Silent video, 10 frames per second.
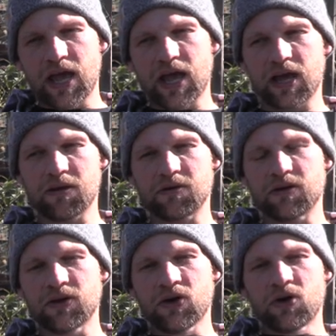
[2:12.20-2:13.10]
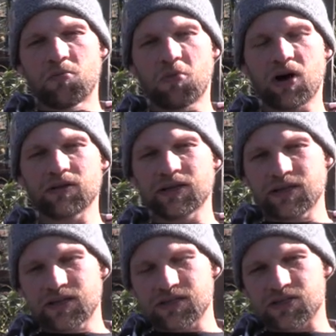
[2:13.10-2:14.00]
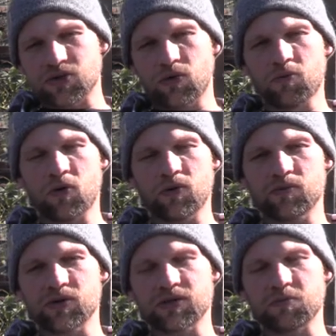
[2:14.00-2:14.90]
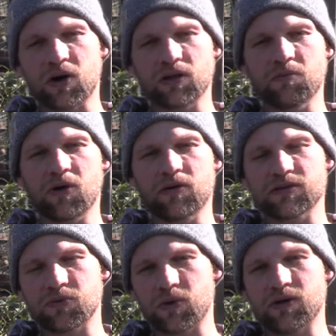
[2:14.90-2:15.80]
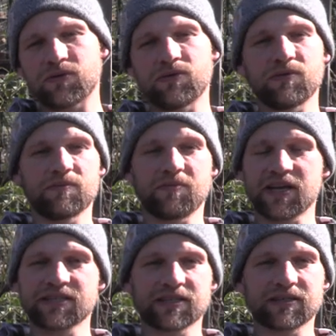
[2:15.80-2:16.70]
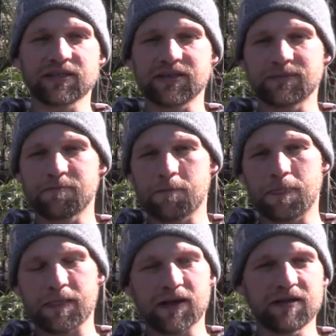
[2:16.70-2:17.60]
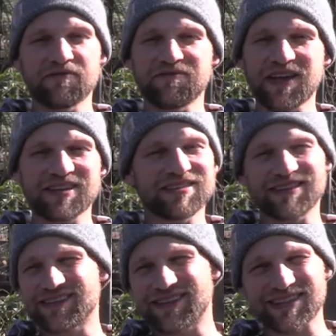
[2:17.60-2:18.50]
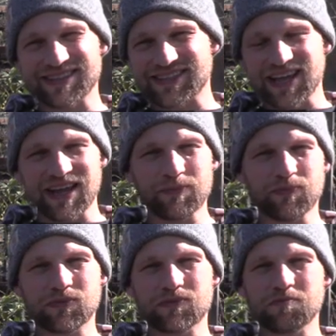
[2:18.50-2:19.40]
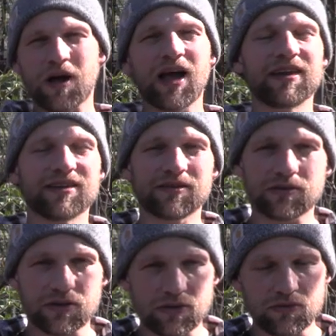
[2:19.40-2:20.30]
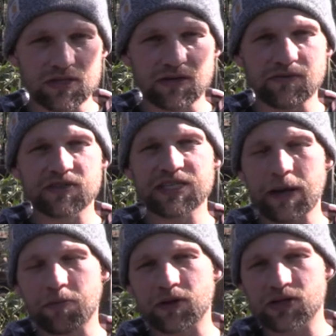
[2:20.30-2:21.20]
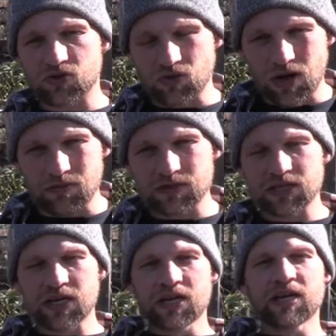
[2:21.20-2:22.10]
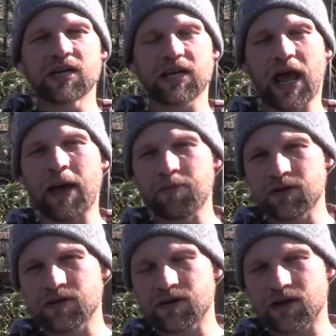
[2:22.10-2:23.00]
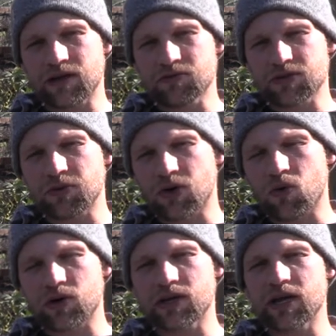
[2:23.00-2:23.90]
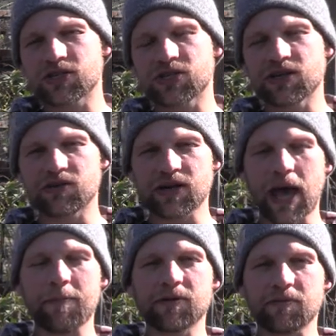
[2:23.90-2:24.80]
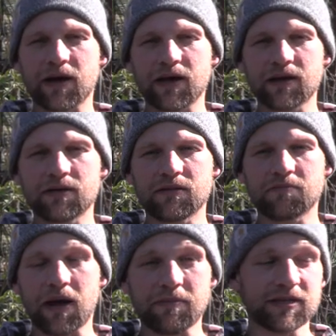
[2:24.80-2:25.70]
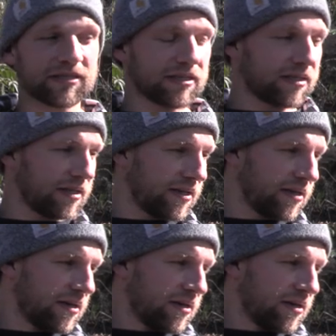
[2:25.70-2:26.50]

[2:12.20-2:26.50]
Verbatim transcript: And Marley is so important because Marley Marl is the one who basically invented, let's say, pioneered the use of sampling drums. It happened, uh, he was a recording engineer. It happened by, by basically